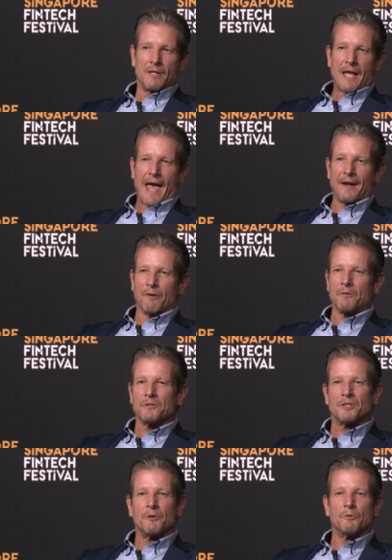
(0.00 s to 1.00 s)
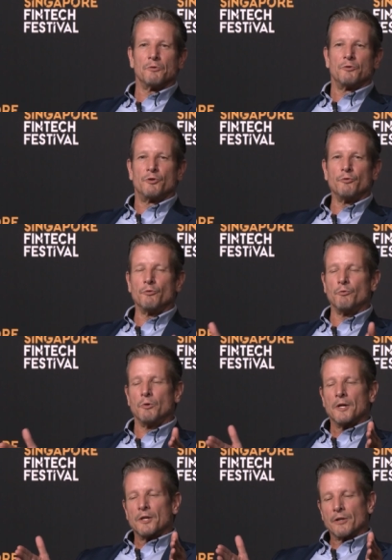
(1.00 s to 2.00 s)
and also
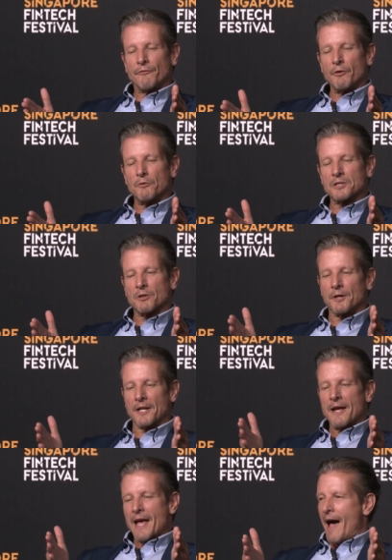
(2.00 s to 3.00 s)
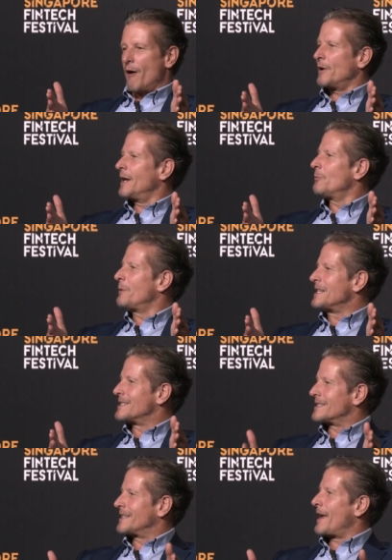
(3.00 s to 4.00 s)
to focus on how can we
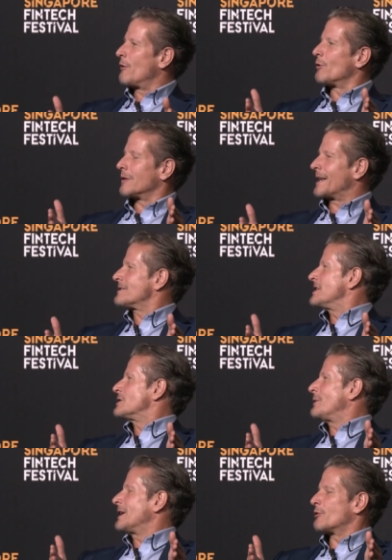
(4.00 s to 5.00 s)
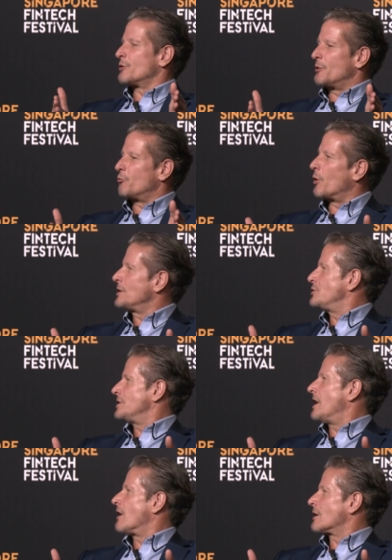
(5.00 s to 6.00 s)
scale lessons we learn in one
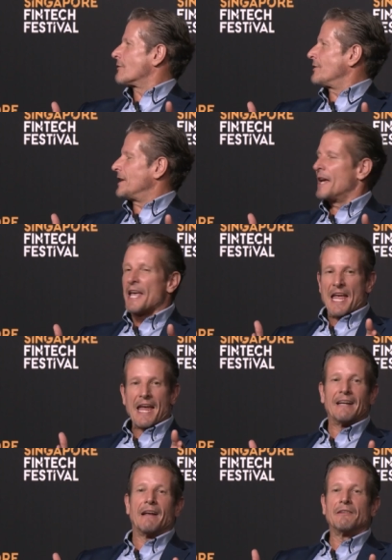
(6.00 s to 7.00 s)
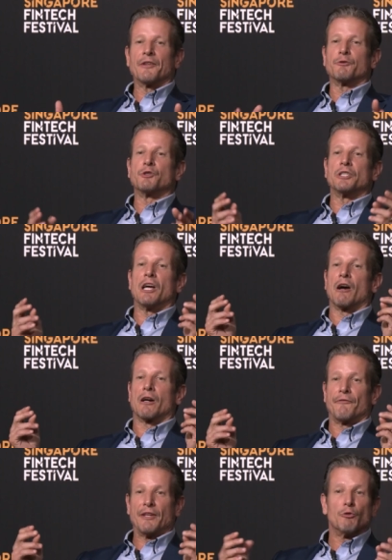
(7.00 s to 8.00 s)
geography, in another
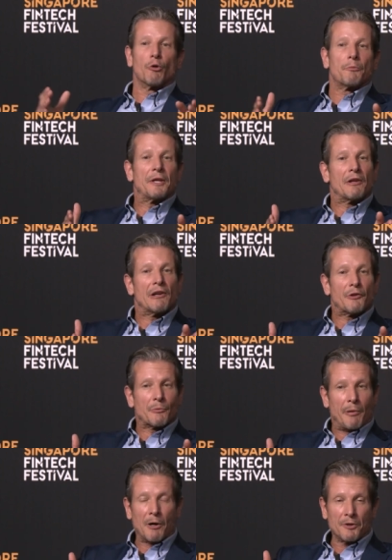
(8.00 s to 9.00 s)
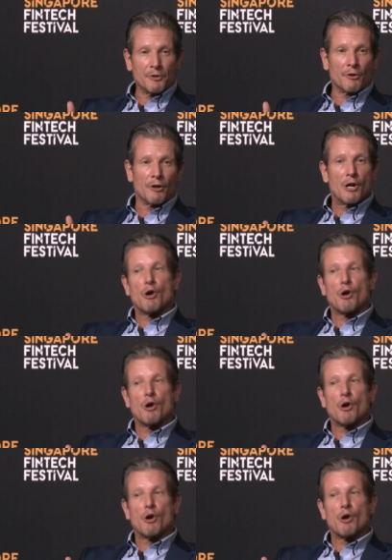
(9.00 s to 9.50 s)
geography, or with another partner